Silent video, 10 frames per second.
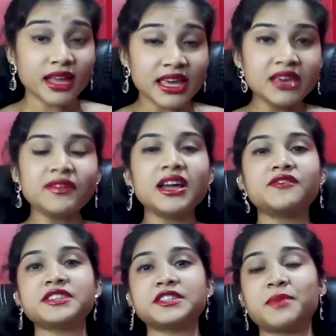Even
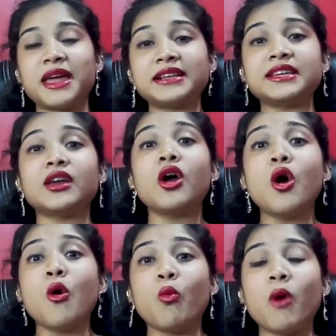after spending
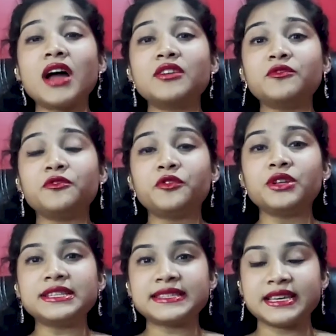one
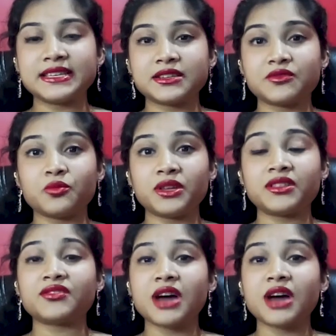full season with the